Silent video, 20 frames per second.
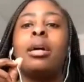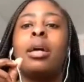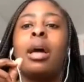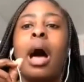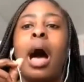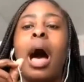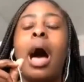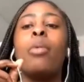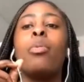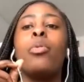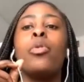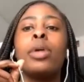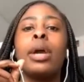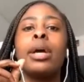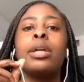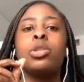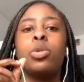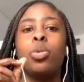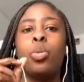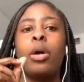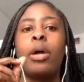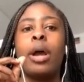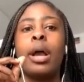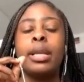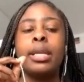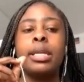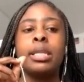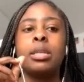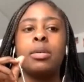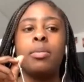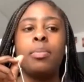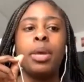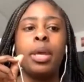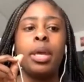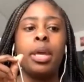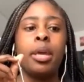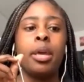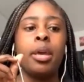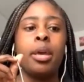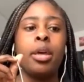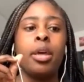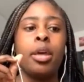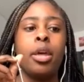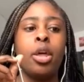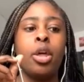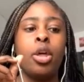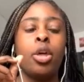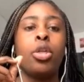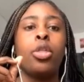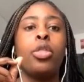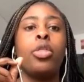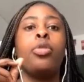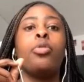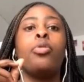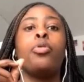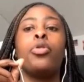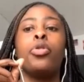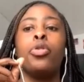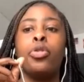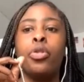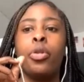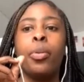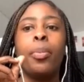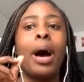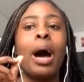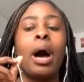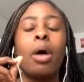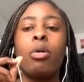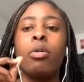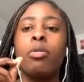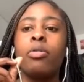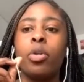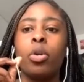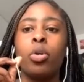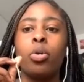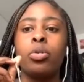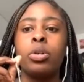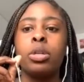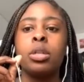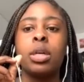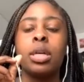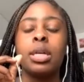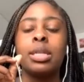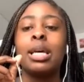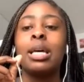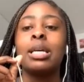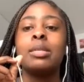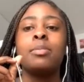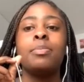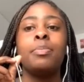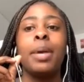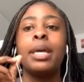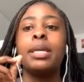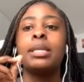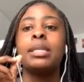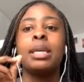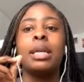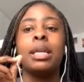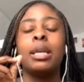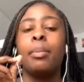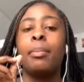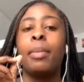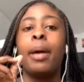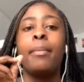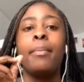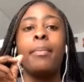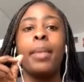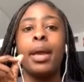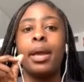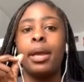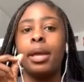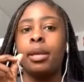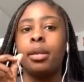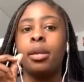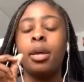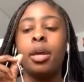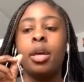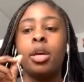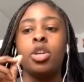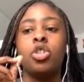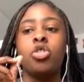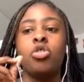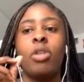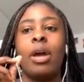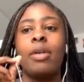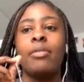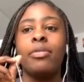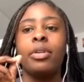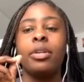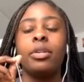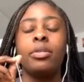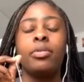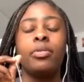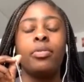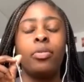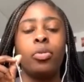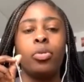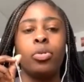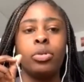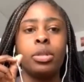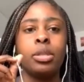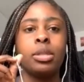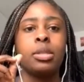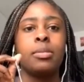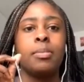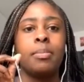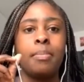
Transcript: I will get to where I need to be through the power of the Lord, because that's basically my main driving force.